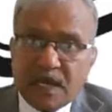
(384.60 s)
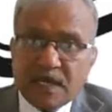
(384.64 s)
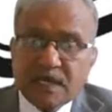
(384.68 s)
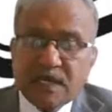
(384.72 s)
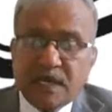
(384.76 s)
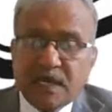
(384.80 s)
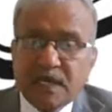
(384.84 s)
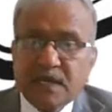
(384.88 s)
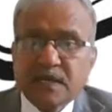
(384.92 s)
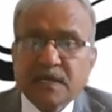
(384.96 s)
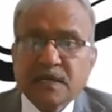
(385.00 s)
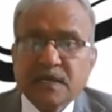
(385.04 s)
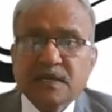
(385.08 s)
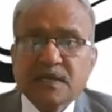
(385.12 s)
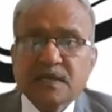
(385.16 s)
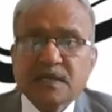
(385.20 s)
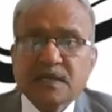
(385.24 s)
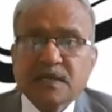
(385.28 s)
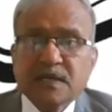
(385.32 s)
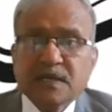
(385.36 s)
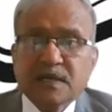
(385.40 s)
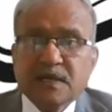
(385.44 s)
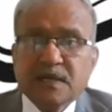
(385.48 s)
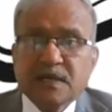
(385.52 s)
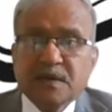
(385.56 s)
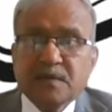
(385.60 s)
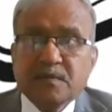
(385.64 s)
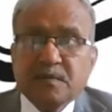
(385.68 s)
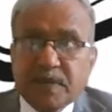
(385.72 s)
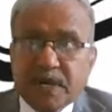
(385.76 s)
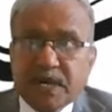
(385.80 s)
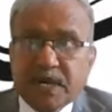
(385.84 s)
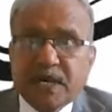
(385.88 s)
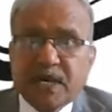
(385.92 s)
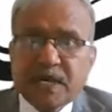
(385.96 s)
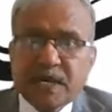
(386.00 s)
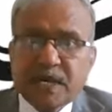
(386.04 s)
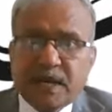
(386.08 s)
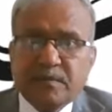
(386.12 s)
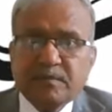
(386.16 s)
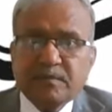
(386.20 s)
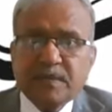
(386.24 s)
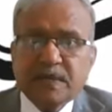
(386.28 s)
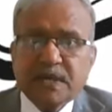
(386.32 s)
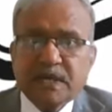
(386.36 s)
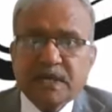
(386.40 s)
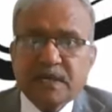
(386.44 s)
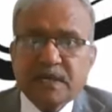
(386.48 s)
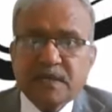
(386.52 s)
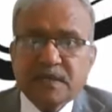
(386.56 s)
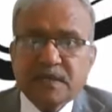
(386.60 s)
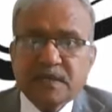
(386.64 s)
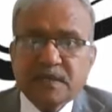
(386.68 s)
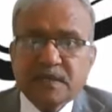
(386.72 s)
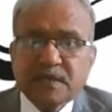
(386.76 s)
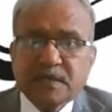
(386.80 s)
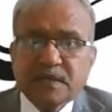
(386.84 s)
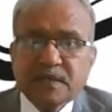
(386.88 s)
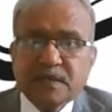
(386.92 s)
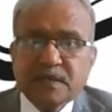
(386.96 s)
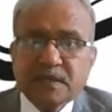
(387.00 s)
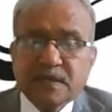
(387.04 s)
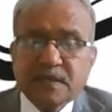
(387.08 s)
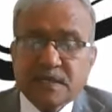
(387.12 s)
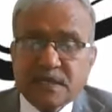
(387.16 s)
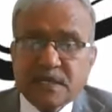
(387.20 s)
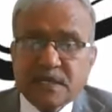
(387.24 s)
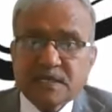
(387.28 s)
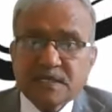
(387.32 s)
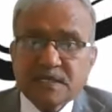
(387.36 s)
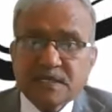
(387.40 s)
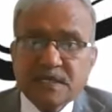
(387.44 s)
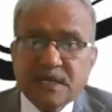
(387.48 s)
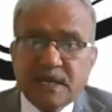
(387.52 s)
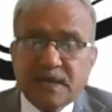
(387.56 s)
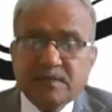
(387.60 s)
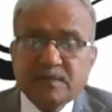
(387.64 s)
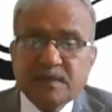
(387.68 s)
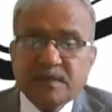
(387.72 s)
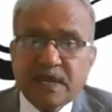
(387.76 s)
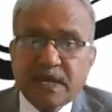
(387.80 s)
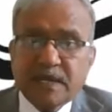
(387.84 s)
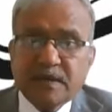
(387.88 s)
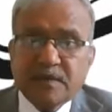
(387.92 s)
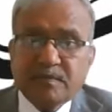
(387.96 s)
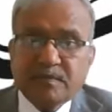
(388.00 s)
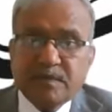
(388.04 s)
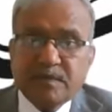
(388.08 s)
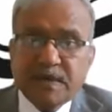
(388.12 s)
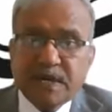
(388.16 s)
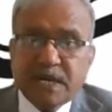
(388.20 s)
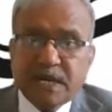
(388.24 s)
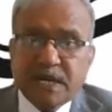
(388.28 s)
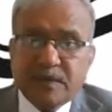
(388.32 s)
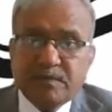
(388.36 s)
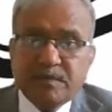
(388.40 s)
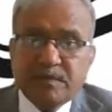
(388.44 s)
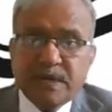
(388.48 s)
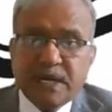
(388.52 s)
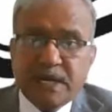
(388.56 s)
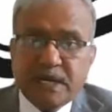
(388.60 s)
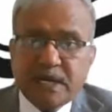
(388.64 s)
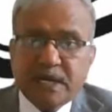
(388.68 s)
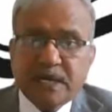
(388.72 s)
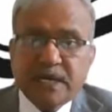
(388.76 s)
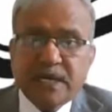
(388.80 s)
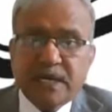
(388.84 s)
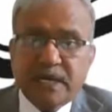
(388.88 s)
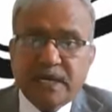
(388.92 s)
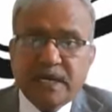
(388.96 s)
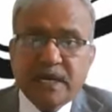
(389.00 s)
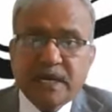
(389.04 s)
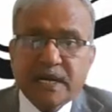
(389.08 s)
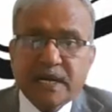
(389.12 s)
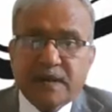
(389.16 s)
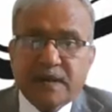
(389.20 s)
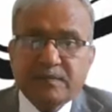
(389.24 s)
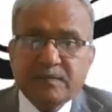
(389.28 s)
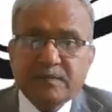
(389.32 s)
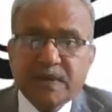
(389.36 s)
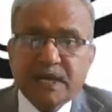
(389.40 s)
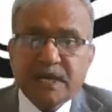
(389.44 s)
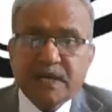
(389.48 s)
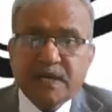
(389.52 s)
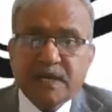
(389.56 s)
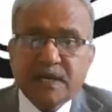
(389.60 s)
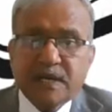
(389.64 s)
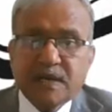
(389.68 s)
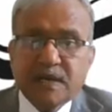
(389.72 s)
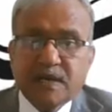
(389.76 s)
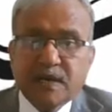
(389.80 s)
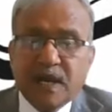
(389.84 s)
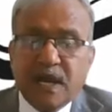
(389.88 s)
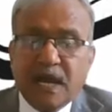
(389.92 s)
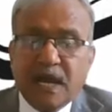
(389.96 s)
other bigger company in that same line, bigger company.